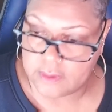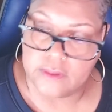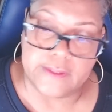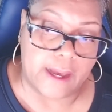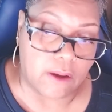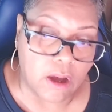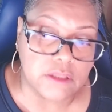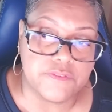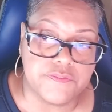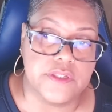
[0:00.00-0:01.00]
Now,
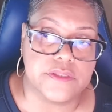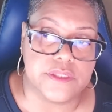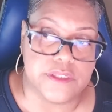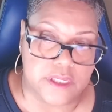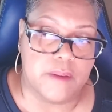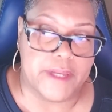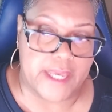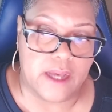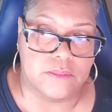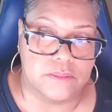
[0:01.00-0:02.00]
all of this is coming
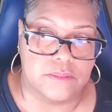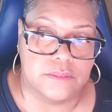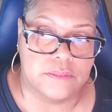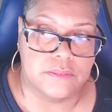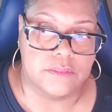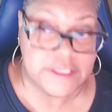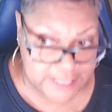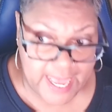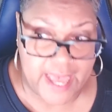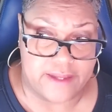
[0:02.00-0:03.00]
out
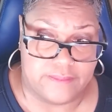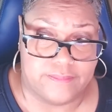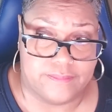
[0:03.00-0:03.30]
today.